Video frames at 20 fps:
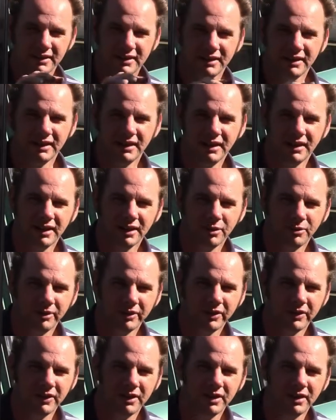Now
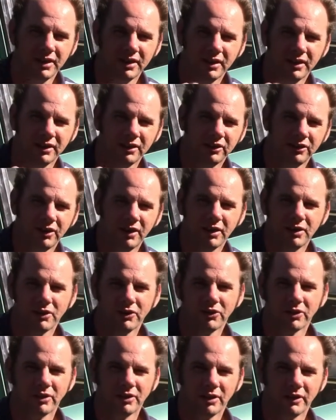with the
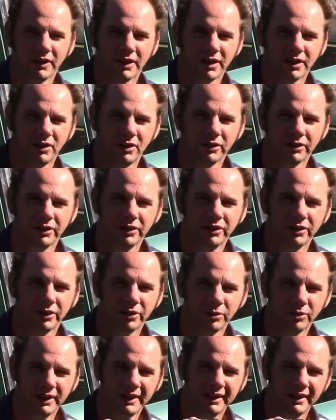channels and all that all
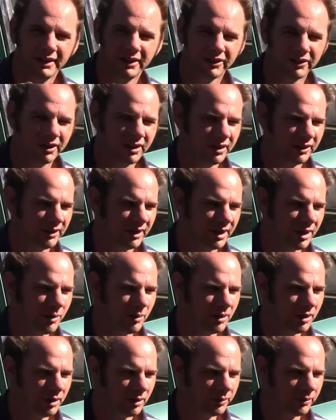new, it's going to take a
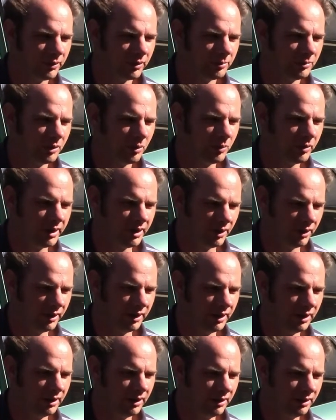while for them to wear
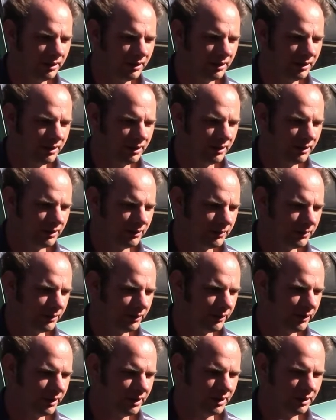in,
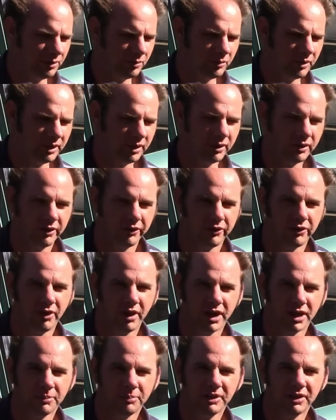for the window to
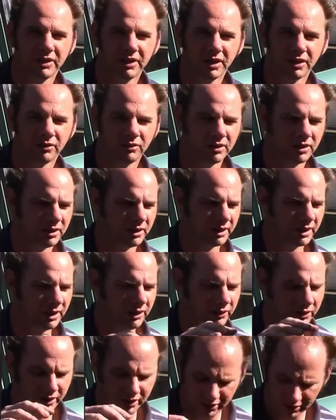slide up and down real
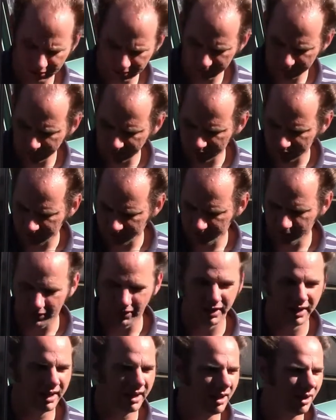easy, but for
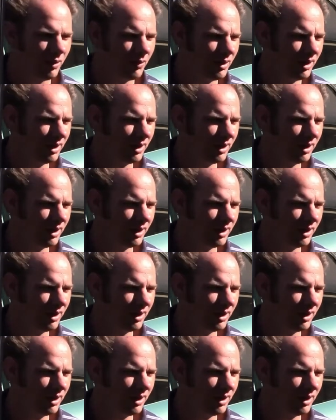now,